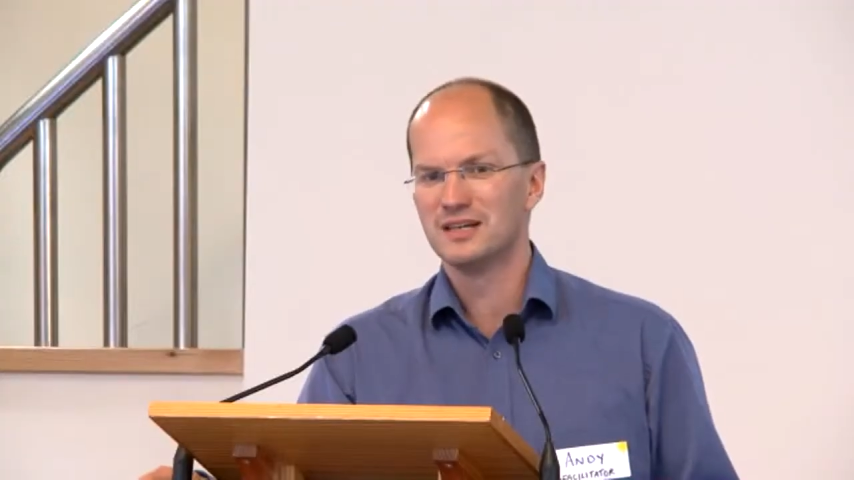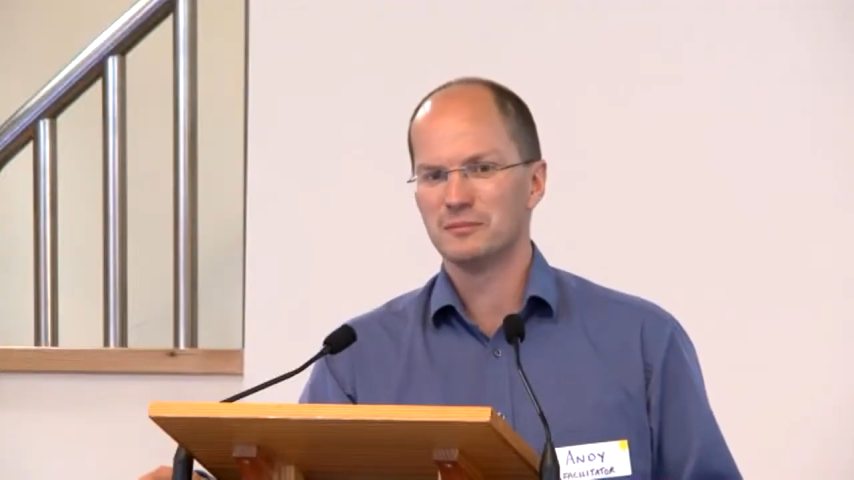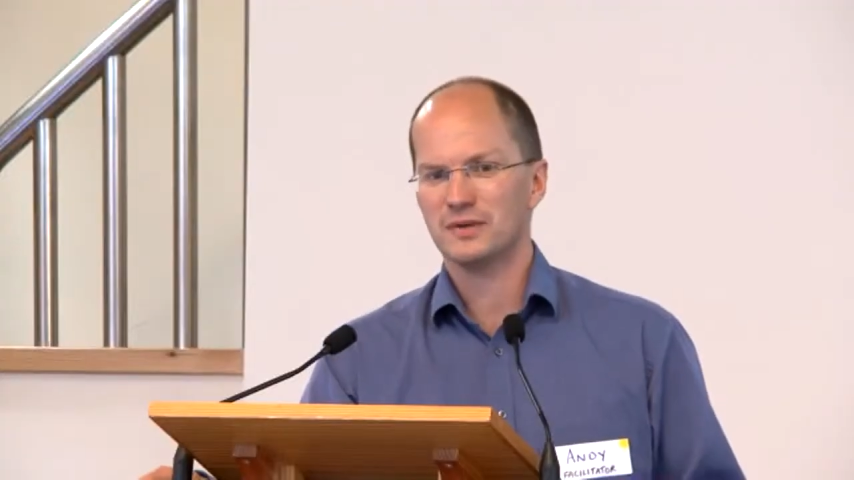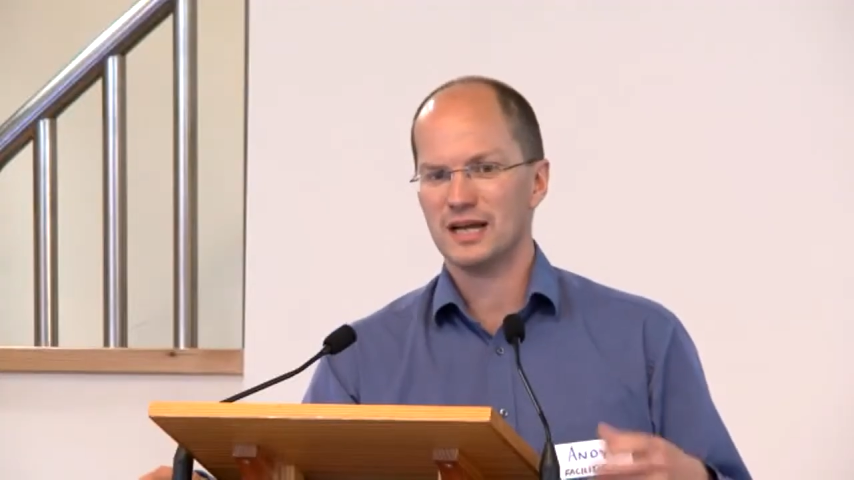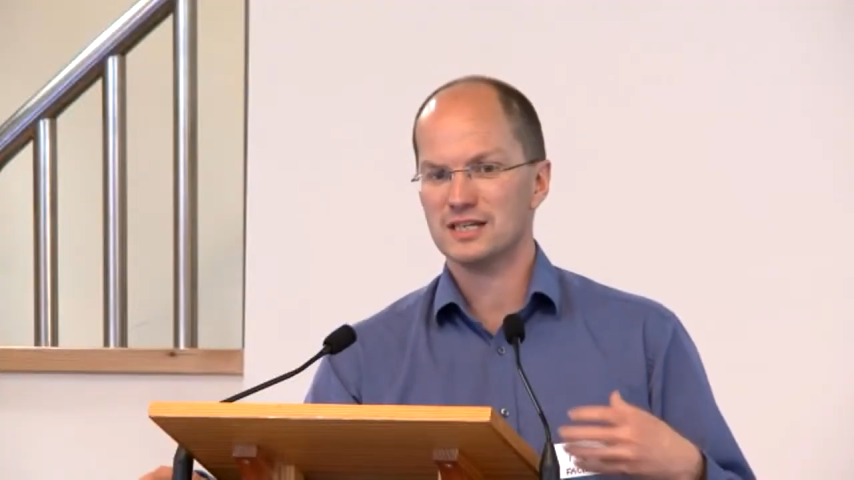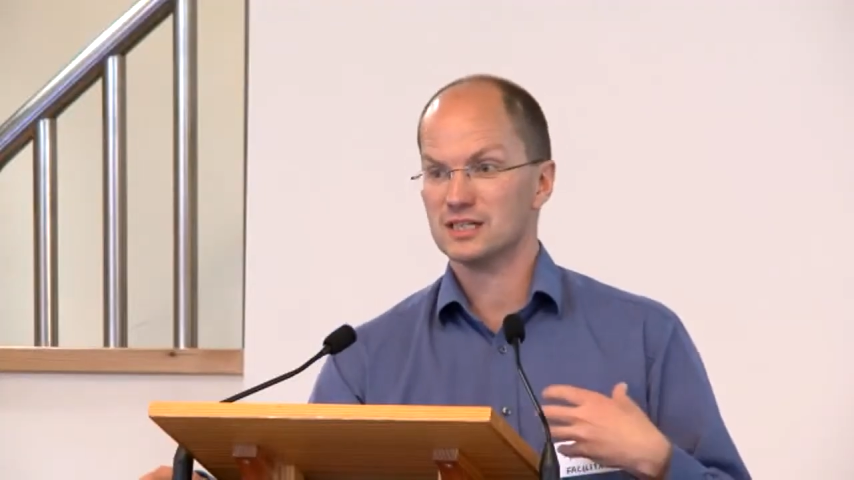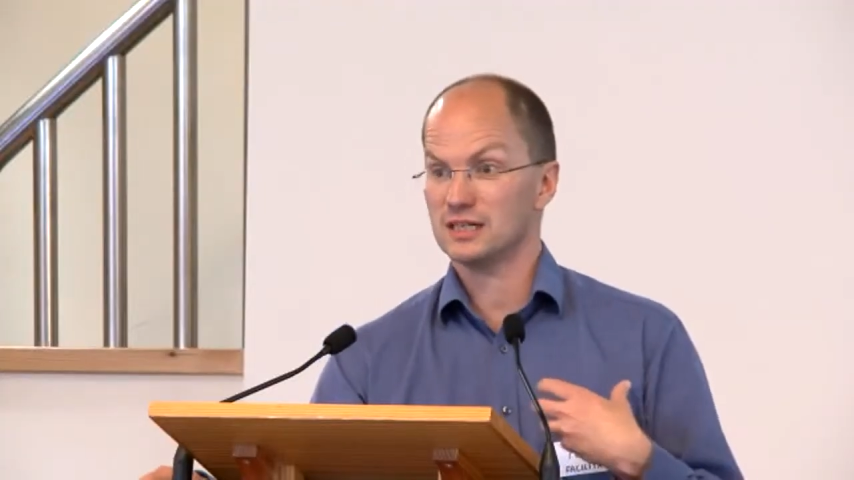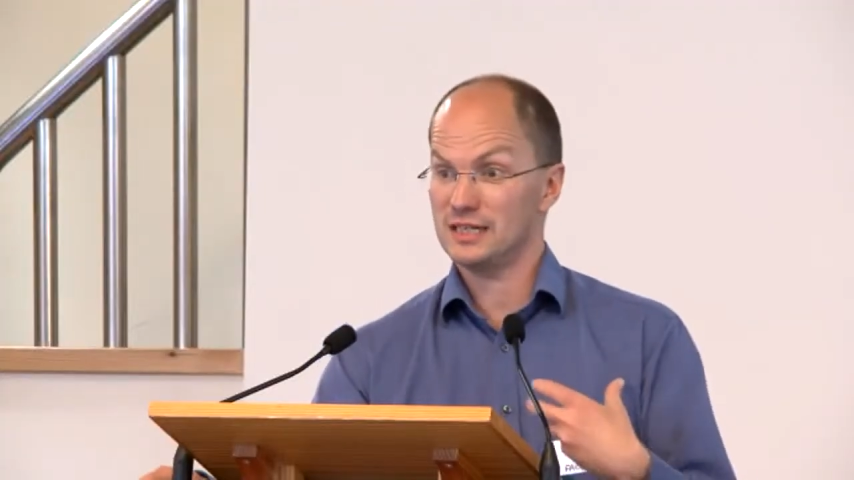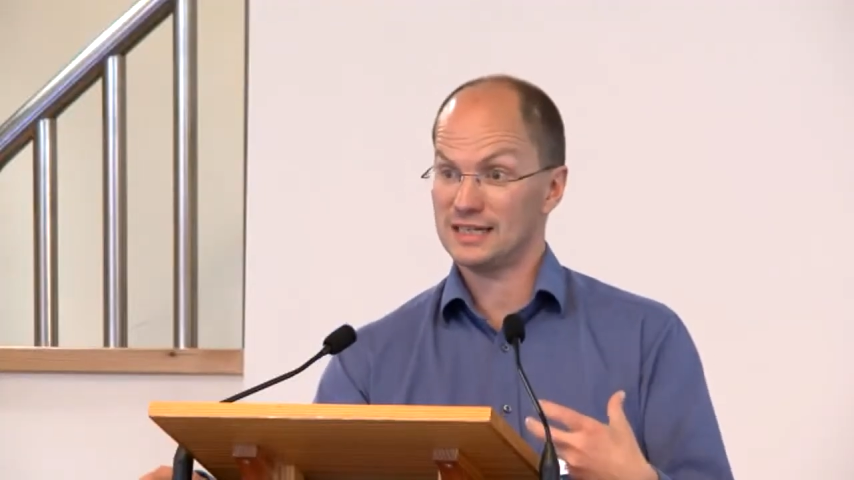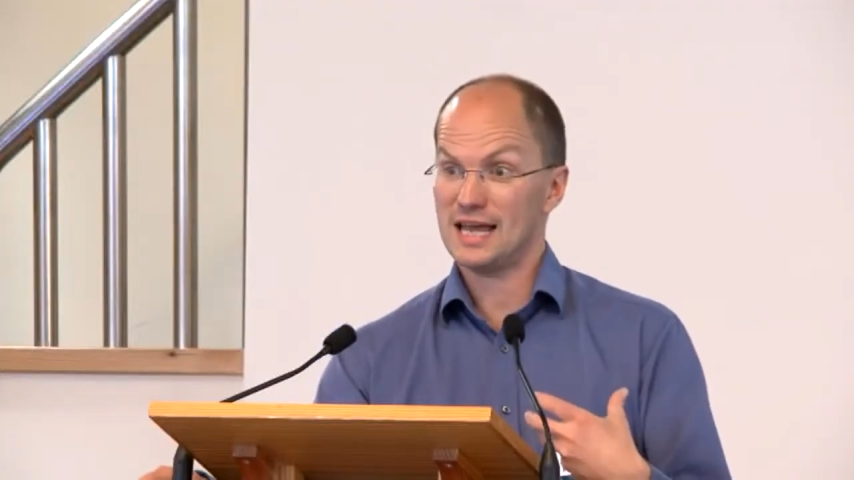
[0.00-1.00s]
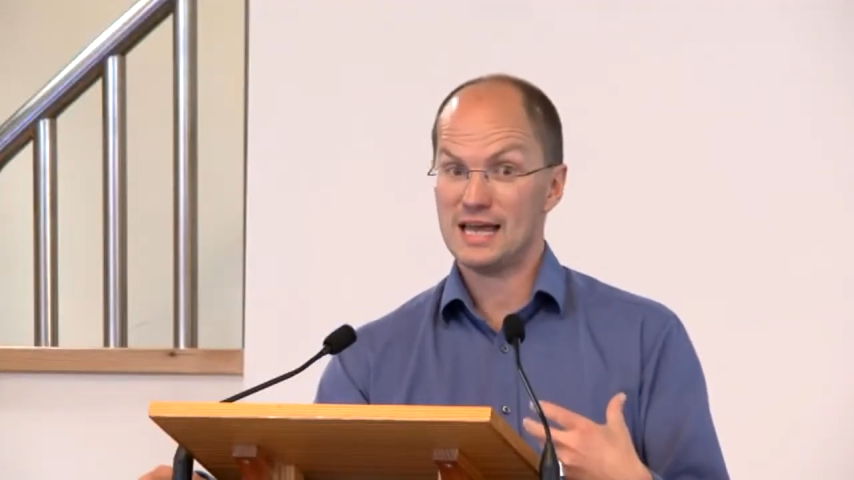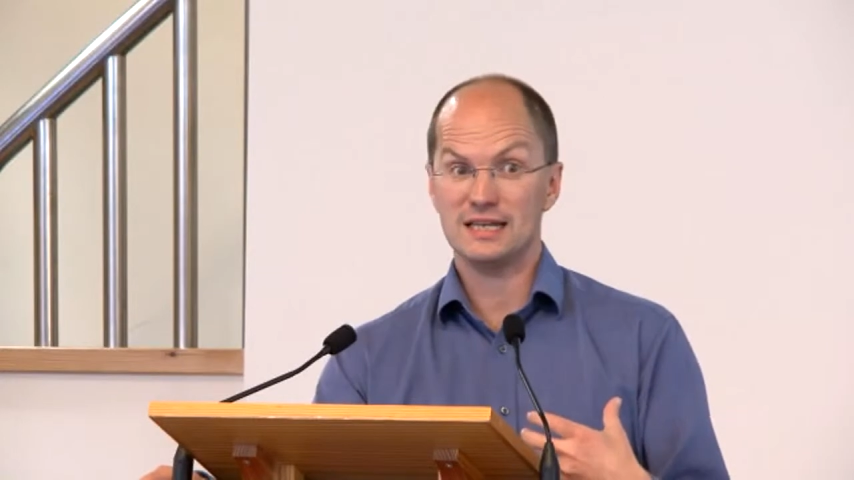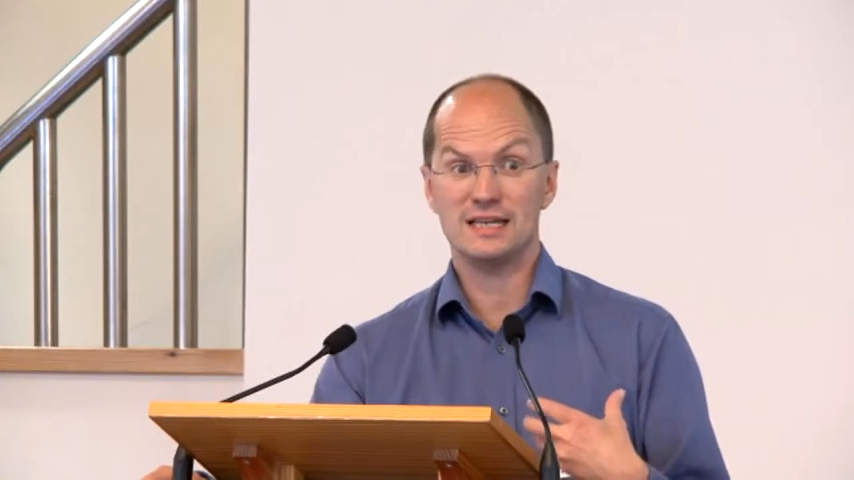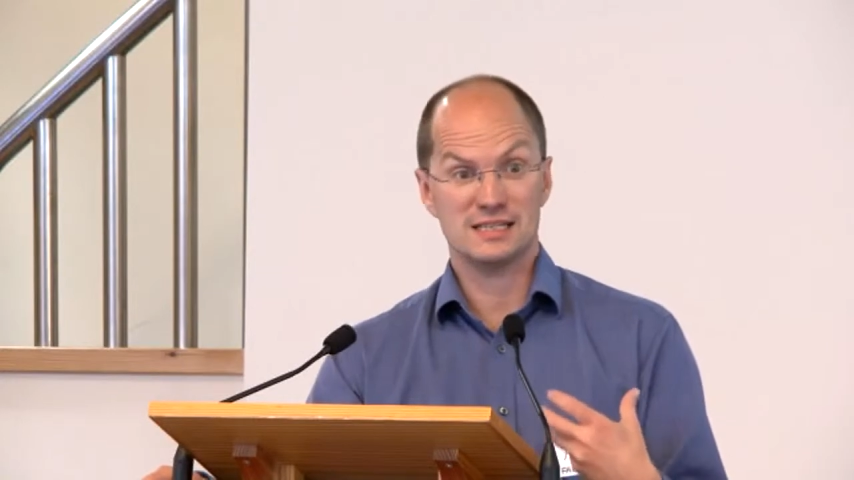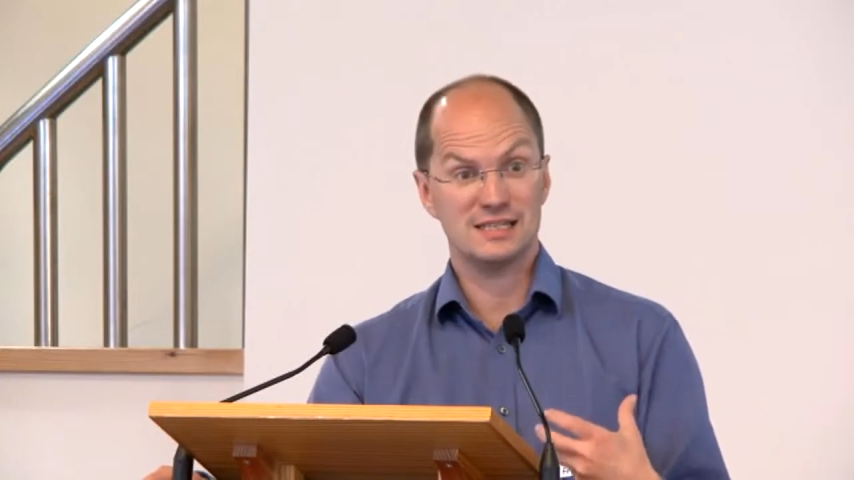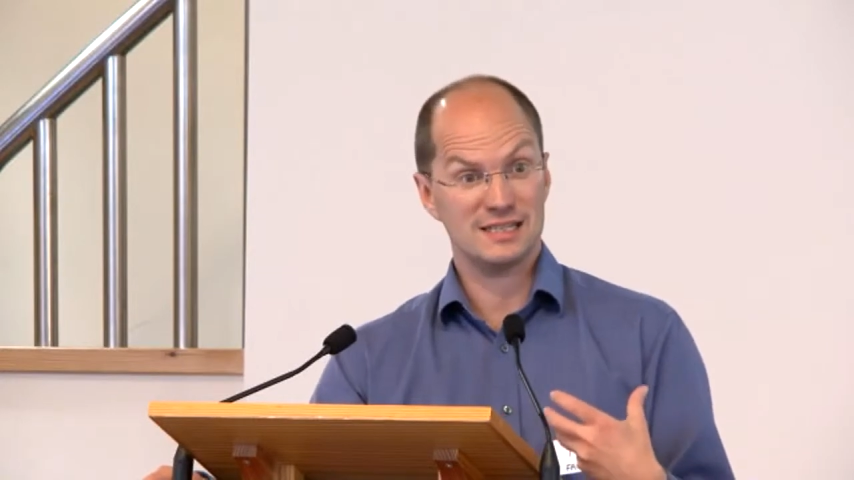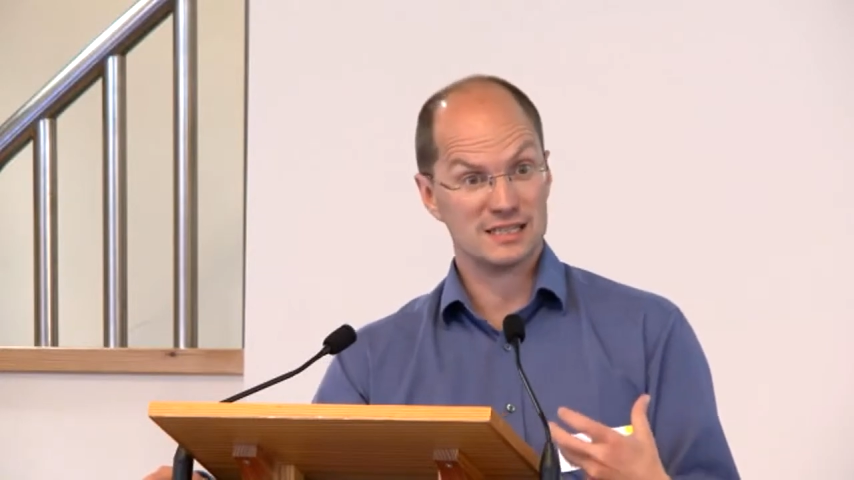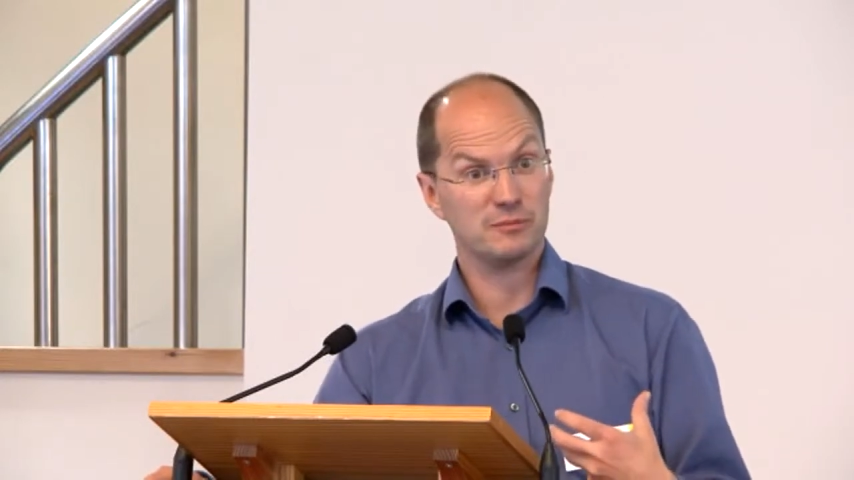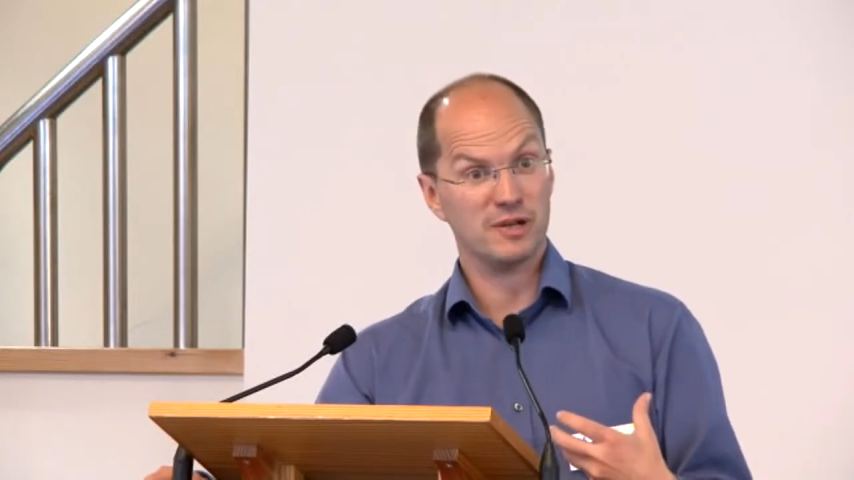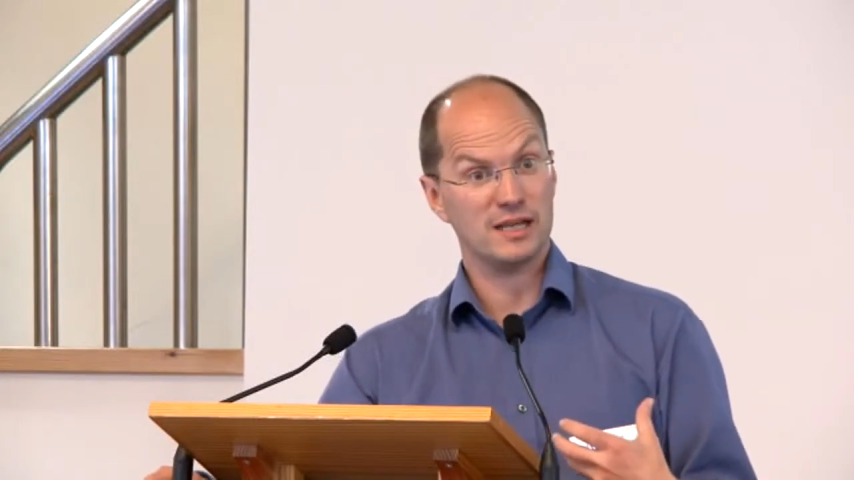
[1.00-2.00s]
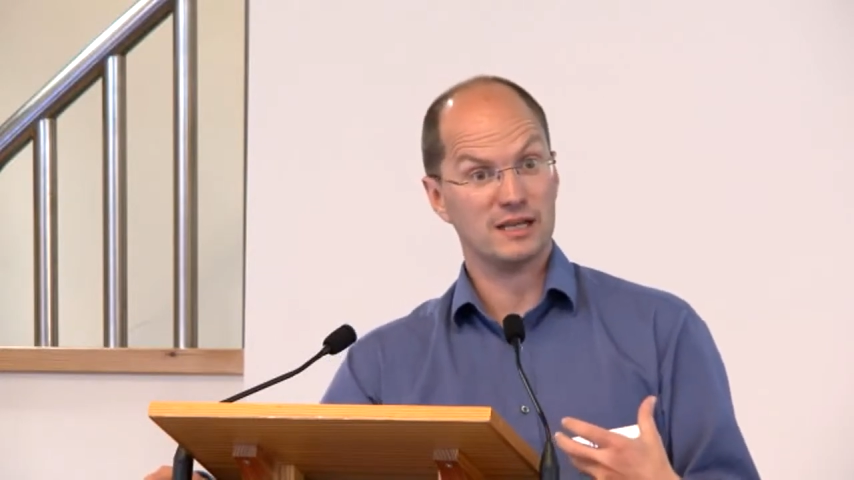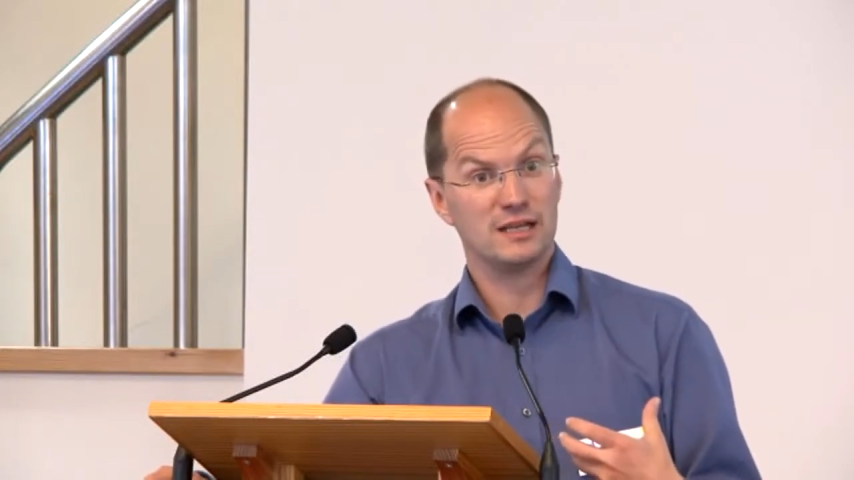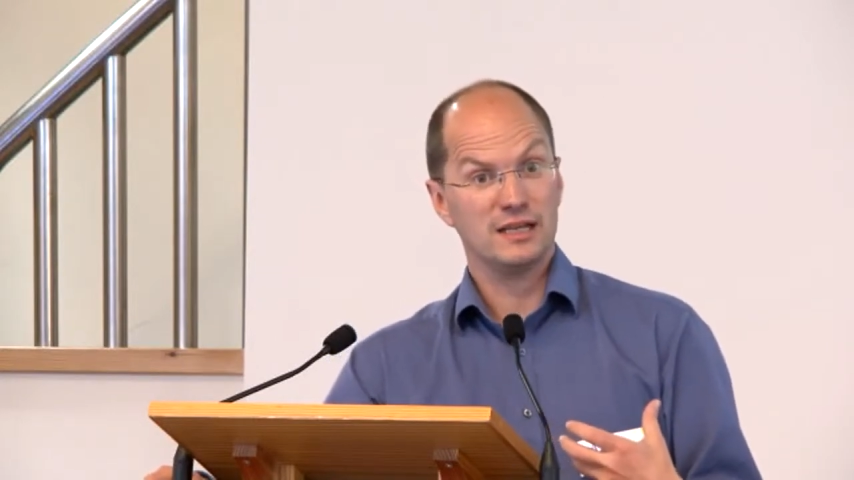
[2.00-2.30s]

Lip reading: But actually, again, it's a discipline.